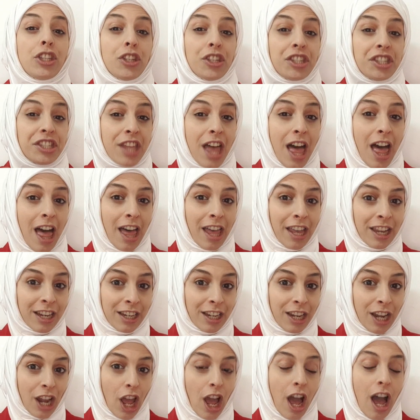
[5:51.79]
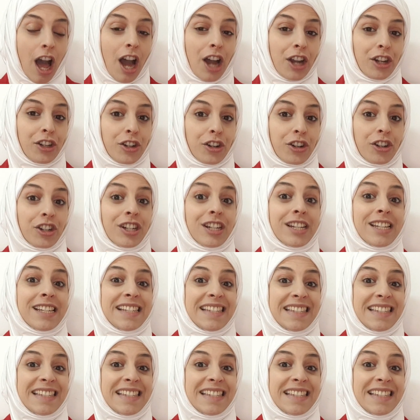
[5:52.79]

to sign on your